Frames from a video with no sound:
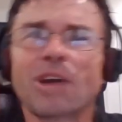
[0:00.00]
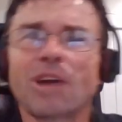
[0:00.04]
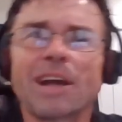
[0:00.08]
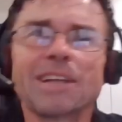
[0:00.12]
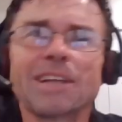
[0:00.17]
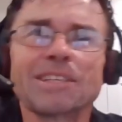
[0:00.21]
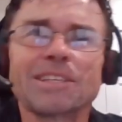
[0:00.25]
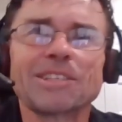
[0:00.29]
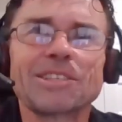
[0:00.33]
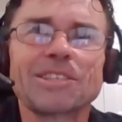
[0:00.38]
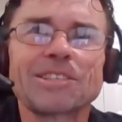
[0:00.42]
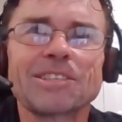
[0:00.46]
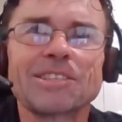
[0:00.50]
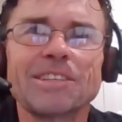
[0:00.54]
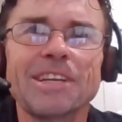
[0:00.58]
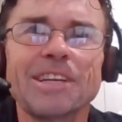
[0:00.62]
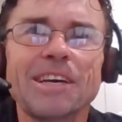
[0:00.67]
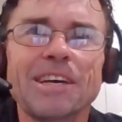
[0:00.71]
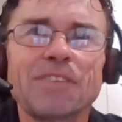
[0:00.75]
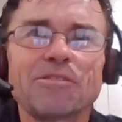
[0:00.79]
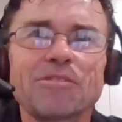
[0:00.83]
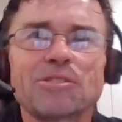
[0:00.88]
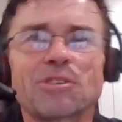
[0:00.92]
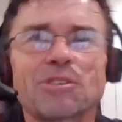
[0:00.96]
trying to
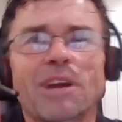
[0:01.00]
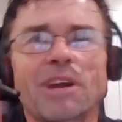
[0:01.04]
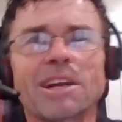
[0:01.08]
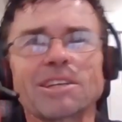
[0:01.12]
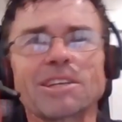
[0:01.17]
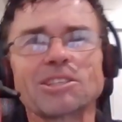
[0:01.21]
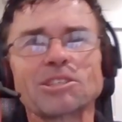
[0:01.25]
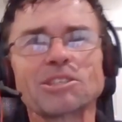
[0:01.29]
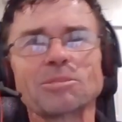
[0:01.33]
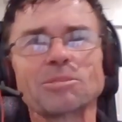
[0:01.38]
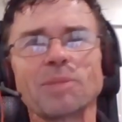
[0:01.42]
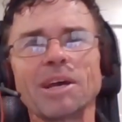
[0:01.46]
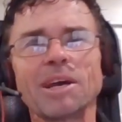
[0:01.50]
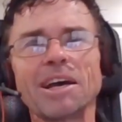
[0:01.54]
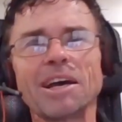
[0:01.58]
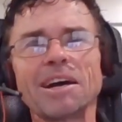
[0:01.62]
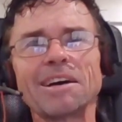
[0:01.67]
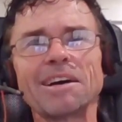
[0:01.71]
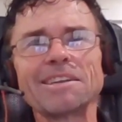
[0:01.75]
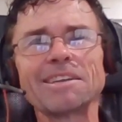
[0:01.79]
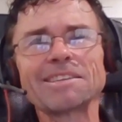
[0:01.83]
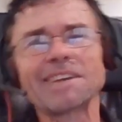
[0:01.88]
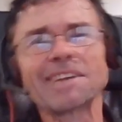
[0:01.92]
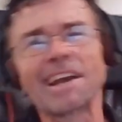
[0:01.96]
sniff, trying to
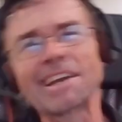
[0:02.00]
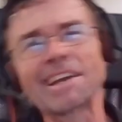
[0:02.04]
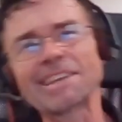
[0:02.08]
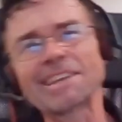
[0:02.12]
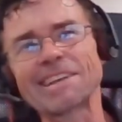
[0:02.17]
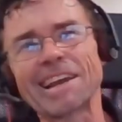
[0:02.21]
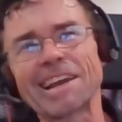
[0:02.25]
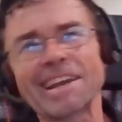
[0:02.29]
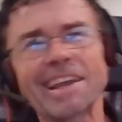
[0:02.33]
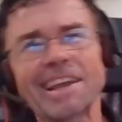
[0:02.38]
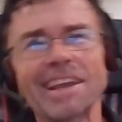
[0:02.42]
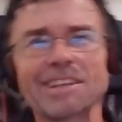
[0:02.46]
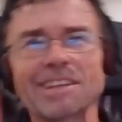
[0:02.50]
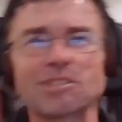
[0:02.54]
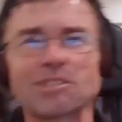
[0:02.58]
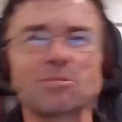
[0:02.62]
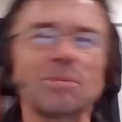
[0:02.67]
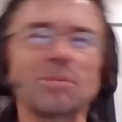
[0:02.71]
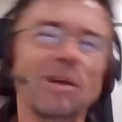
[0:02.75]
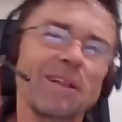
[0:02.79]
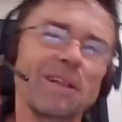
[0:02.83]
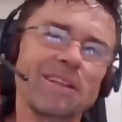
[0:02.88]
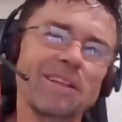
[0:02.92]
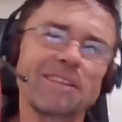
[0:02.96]
smell. I, I can't
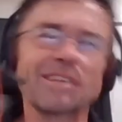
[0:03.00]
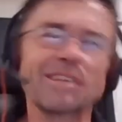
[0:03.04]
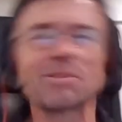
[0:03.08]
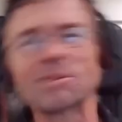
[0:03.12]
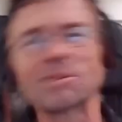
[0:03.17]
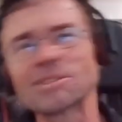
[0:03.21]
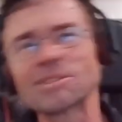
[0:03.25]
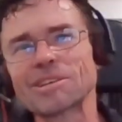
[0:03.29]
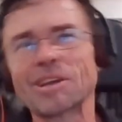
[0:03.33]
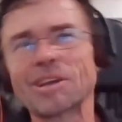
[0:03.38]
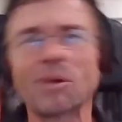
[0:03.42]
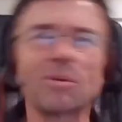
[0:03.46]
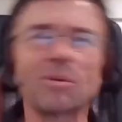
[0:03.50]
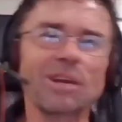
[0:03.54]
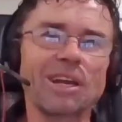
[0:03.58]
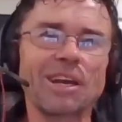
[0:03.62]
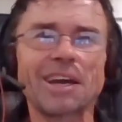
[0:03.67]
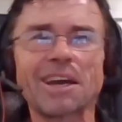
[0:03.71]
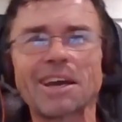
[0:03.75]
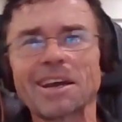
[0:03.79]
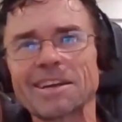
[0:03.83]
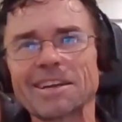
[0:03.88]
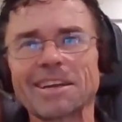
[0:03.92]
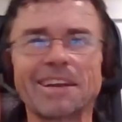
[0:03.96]
smell anything. What's going
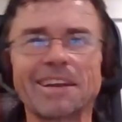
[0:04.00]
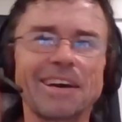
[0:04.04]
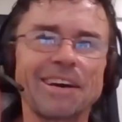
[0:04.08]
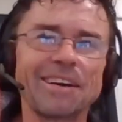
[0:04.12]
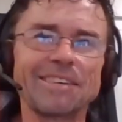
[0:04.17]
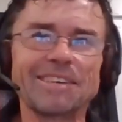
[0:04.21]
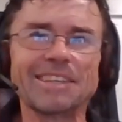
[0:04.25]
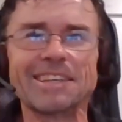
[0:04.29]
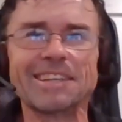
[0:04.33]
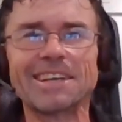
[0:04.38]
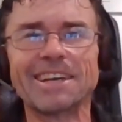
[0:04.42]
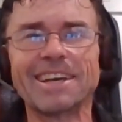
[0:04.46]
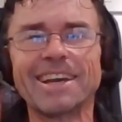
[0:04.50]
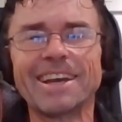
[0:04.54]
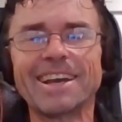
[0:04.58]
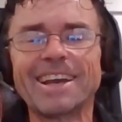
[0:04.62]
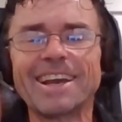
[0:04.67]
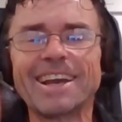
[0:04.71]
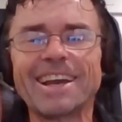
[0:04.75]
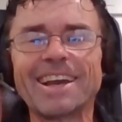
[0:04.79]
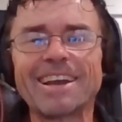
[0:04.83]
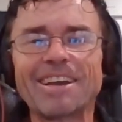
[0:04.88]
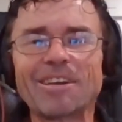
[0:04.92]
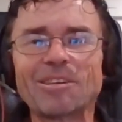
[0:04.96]
on, you know? And
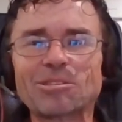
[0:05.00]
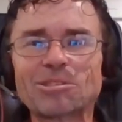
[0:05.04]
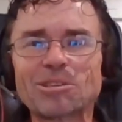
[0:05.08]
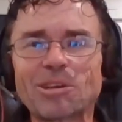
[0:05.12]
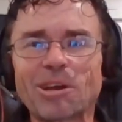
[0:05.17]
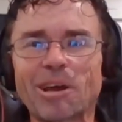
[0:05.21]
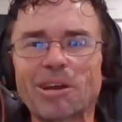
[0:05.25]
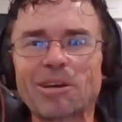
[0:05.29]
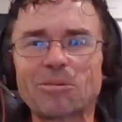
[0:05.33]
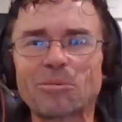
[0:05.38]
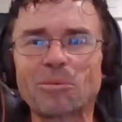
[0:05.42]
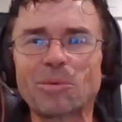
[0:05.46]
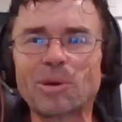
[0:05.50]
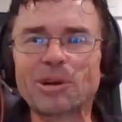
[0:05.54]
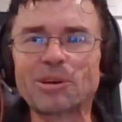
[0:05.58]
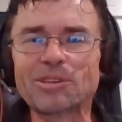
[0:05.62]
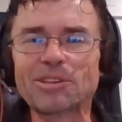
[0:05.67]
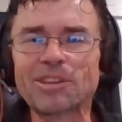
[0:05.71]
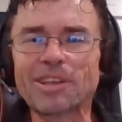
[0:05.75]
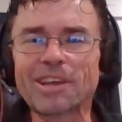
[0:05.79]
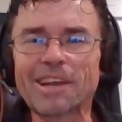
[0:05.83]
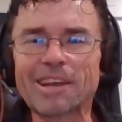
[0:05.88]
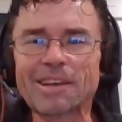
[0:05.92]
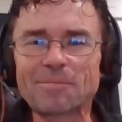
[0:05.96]
it's kind of a
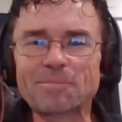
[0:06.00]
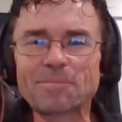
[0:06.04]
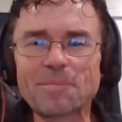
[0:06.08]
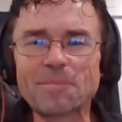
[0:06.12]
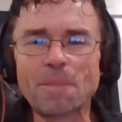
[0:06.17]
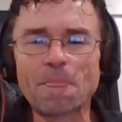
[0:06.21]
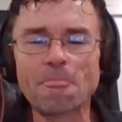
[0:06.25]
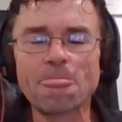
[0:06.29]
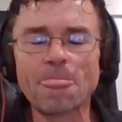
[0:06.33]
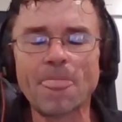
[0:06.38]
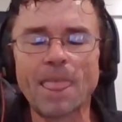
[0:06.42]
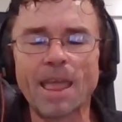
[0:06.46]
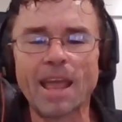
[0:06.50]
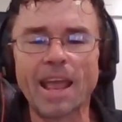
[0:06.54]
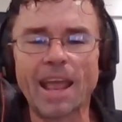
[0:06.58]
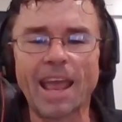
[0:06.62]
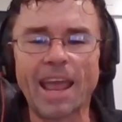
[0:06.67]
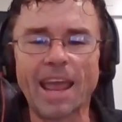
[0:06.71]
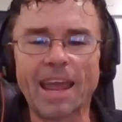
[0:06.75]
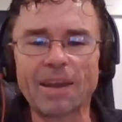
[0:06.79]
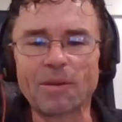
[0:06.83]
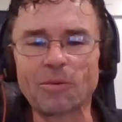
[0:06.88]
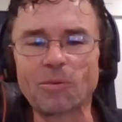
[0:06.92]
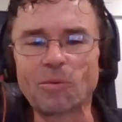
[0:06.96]
weird thing.
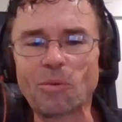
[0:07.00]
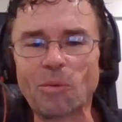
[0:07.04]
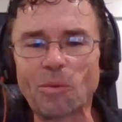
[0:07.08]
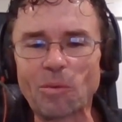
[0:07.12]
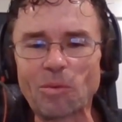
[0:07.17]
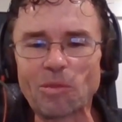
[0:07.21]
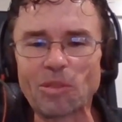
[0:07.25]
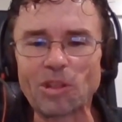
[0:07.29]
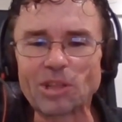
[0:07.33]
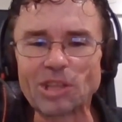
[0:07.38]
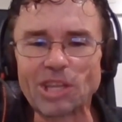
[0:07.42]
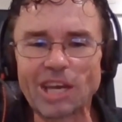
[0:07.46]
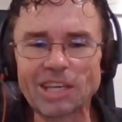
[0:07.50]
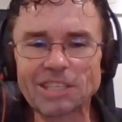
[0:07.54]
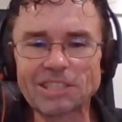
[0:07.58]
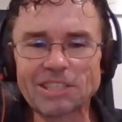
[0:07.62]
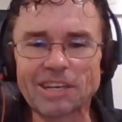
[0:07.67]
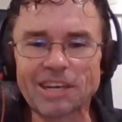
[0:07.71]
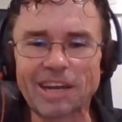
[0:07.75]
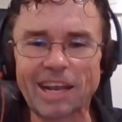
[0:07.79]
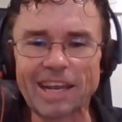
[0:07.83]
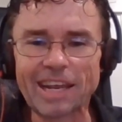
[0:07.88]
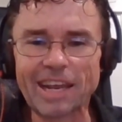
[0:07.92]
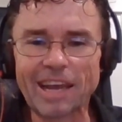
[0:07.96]
And the
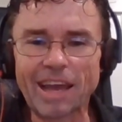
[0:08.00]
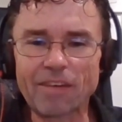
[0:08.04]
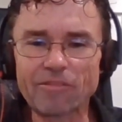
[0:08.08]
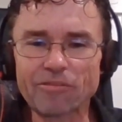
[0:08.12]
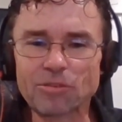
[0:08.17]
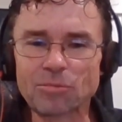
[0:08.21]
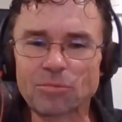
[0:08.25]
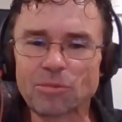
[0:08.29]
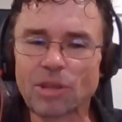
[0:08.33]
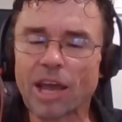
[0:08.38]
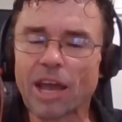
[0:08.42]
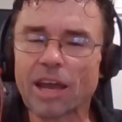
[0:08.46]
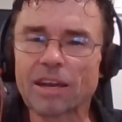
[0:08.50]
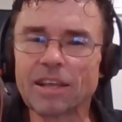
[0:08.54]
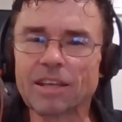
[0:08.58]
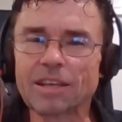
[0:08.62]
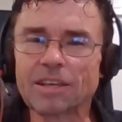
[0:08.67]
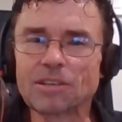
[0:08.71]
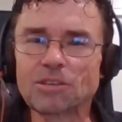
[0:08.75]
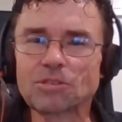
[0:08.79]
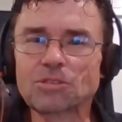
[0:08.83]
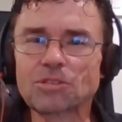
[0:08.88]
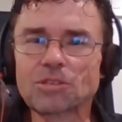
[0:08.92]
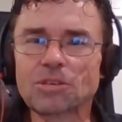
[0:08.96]
lesson I got from that
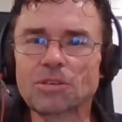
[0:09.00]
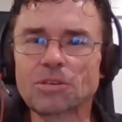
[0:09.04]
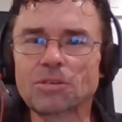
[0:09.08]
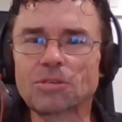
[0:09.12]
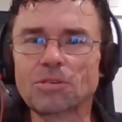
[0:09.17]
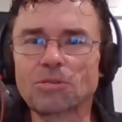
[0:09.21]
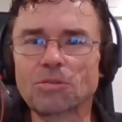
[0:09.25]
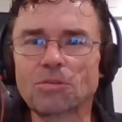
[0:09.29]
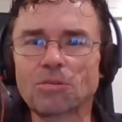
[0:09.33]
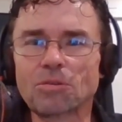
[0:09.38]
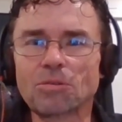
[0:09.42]
is